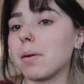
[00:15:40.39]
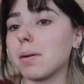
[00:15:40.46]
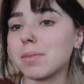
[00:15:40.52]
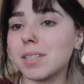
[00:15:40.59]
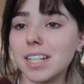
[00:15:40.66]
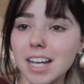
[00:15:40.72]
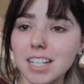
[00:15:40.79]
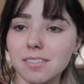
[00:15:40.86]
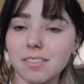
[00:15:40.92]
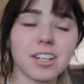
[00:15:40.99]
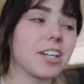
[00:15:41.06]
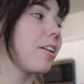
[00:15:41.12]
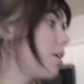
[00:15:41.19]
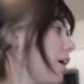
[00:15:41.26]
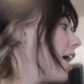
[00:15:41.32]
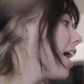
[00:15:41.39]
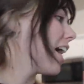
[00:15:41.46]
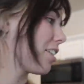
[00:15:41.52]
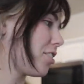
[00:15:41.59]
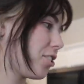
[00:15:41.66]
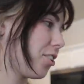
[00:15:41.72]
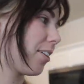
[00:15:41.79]
up today's video
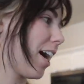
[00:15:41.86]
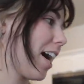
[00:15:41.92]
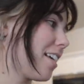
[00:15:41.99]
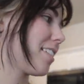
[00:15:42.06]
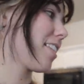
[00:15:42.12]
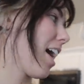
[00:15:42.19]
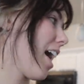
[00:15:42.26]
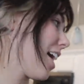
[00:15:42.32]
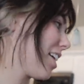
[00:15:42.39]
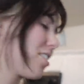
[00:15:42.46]
and show you guys that I